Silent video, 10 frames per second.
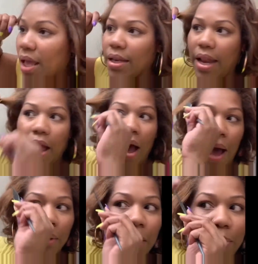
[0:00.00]
Now I would
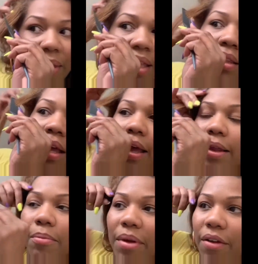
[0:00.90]
have been done,
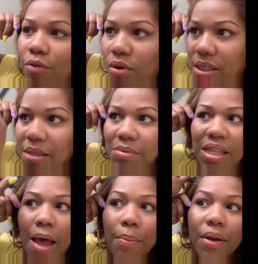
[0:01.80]
but of course I'm
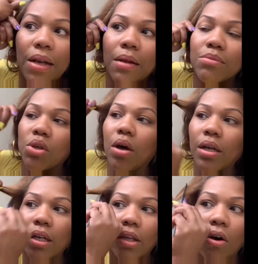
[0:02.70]
stopping and I'm talking to
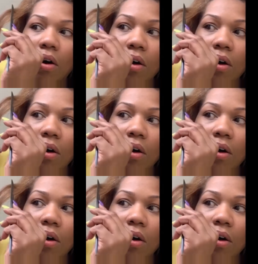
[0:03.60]
y'all.